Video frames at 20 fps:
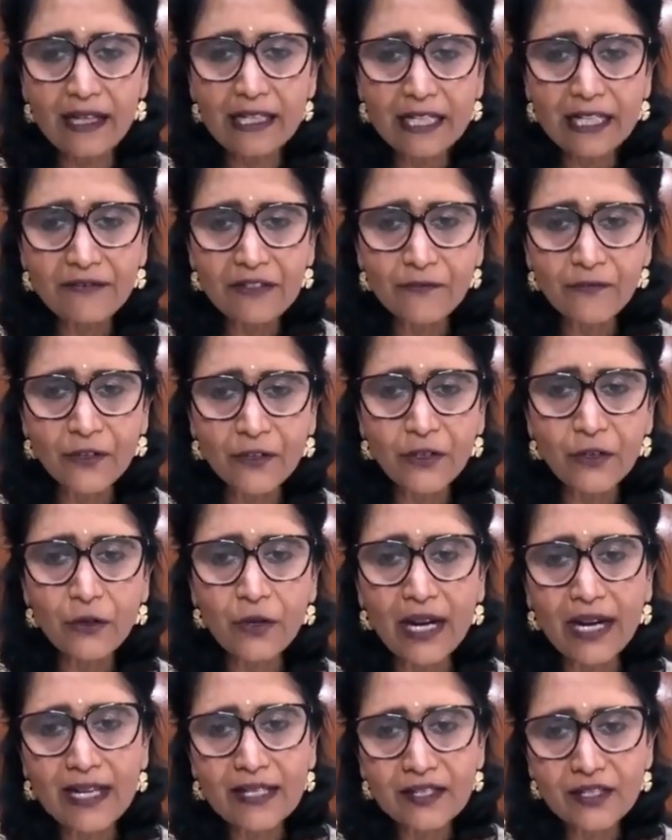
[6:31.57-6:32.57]
I leave it for
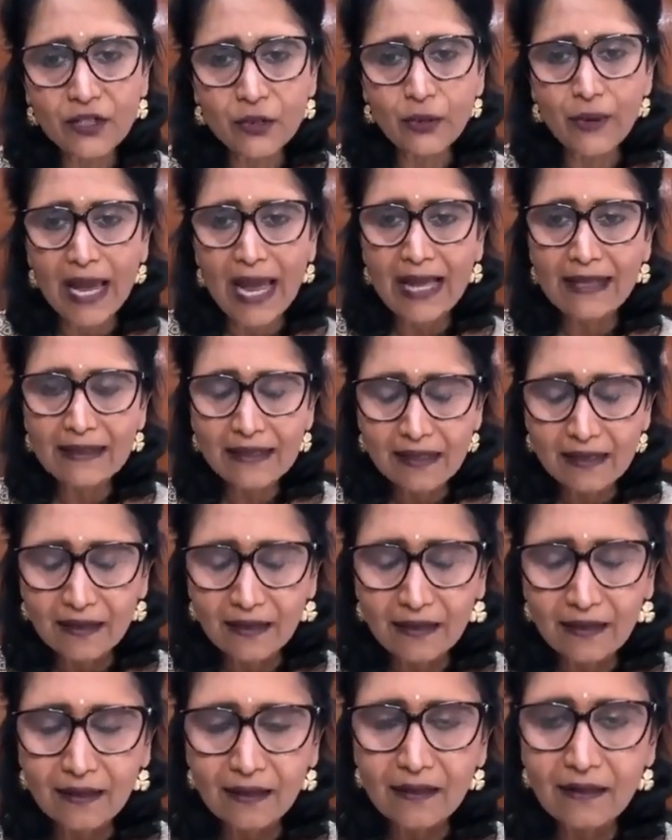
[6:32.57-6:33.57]
you guys to
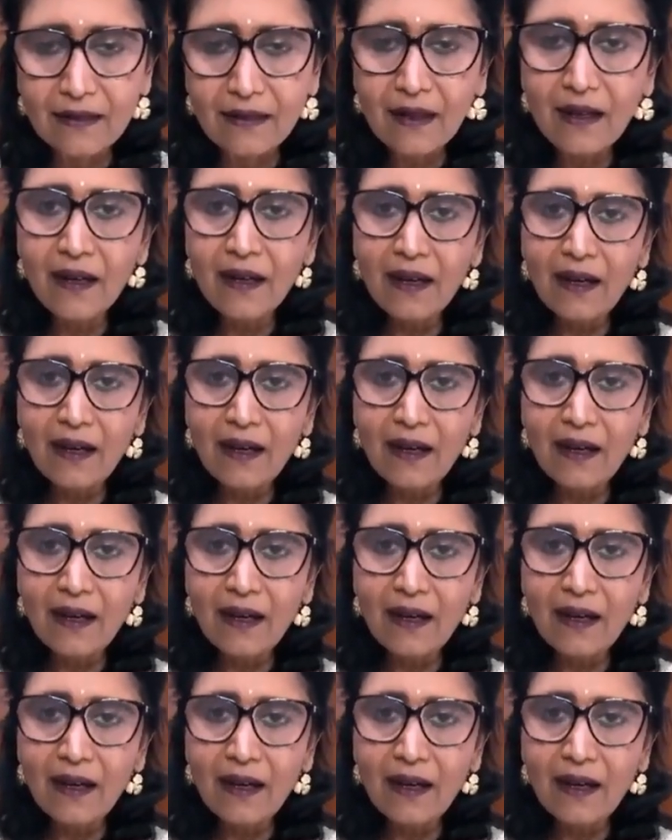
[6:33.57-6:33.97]
answer